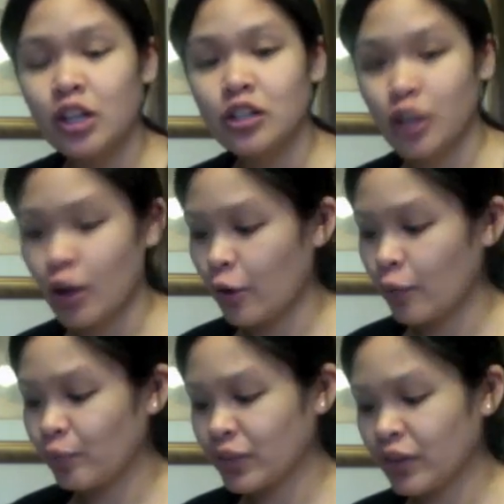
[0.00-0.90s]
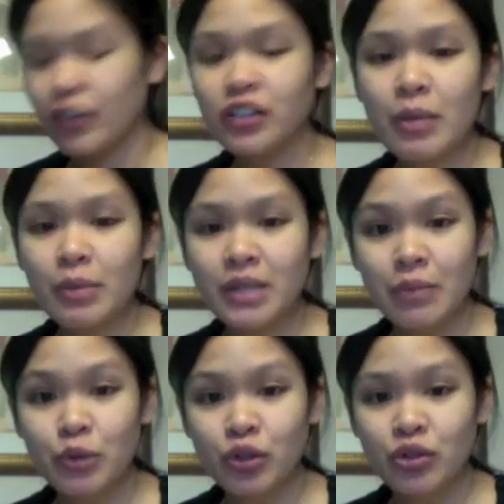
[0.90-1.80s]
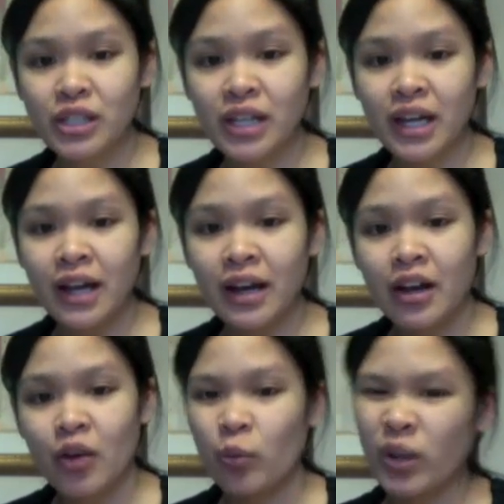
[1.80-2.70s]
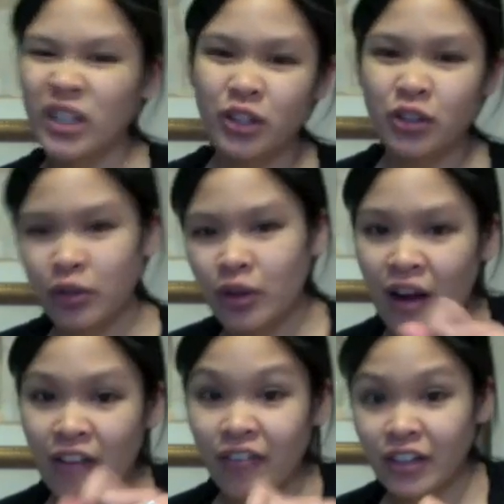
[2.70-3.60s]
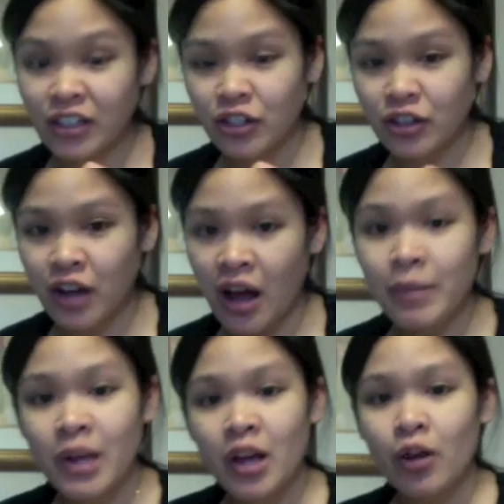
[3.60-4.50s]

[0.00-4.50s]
So the first couple times you're using it, when you don't know how far to turn the knob,